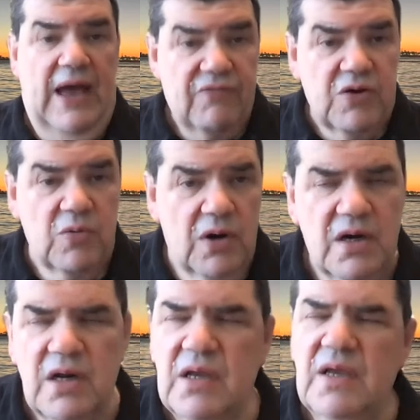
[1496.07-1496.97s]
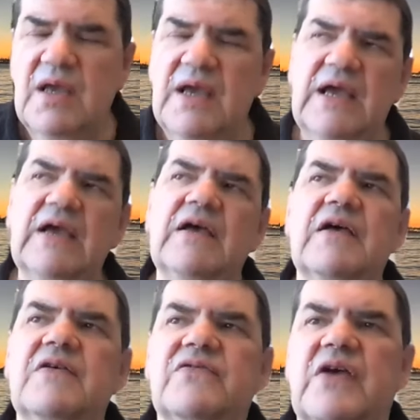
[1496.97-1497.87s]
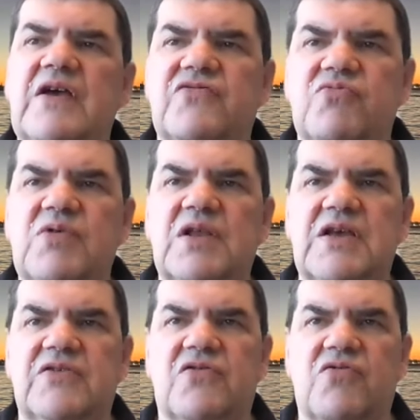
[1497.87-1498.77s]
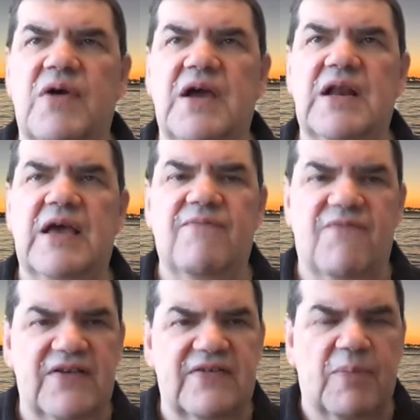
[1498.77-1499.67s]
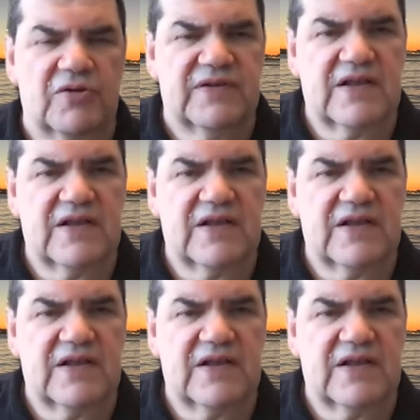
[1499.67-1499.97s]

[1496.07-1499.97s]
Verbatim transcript: everyone is is really to create invisible